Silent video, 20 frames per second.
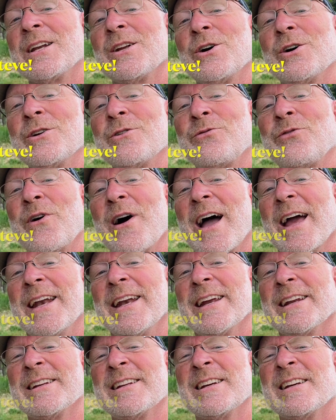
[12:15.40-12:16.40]
going to find
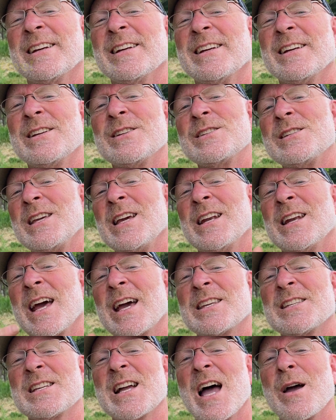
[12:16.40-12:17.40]
it. See you
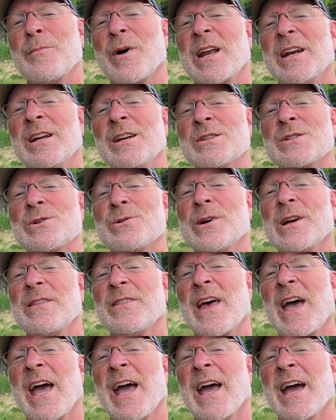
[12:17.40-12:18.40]
next time on History in
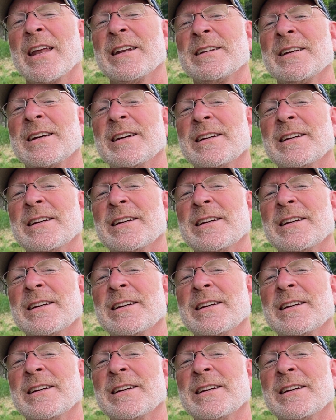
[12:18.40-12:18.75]
the Hand.